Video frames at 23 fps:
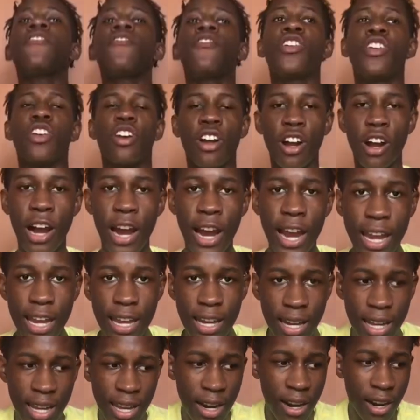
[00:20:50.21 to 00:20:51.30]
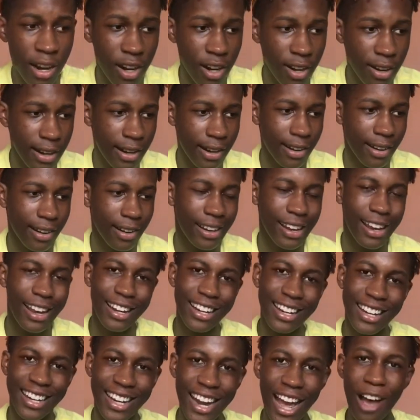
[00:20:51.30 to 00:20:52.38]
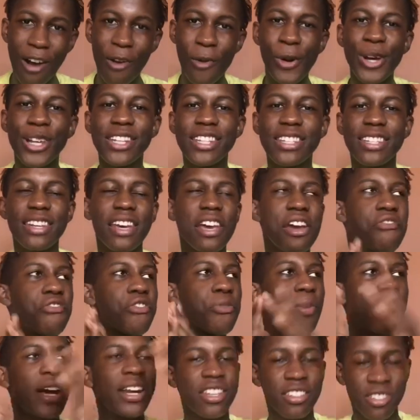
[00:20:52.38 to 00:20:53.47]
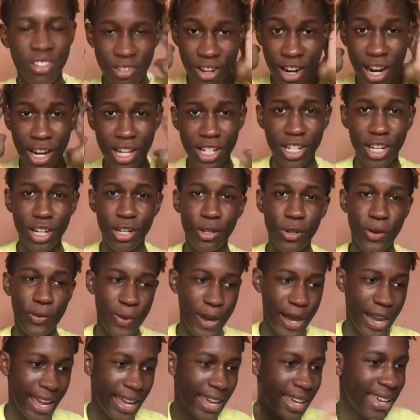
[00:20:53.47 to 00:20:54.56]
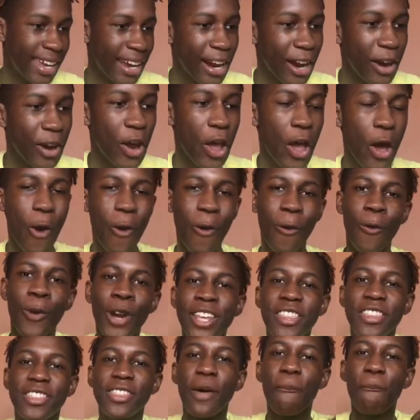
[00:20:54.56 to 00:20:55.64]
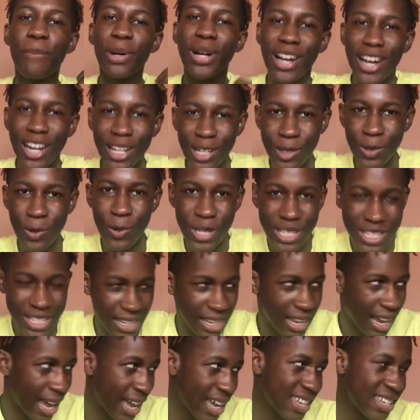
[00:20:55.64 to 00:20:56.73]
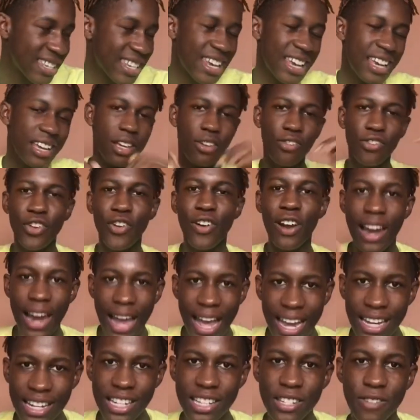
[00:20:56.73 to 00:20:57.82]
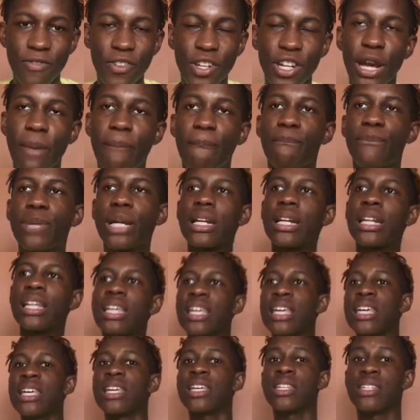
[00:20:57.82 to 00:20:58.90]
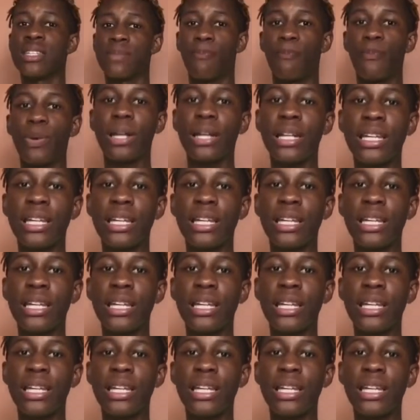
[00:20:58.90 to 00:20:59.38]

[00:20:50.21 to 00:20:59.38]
the video right there. That was everybody's reaction to my hair with the plot twist, guys. If you like this video, please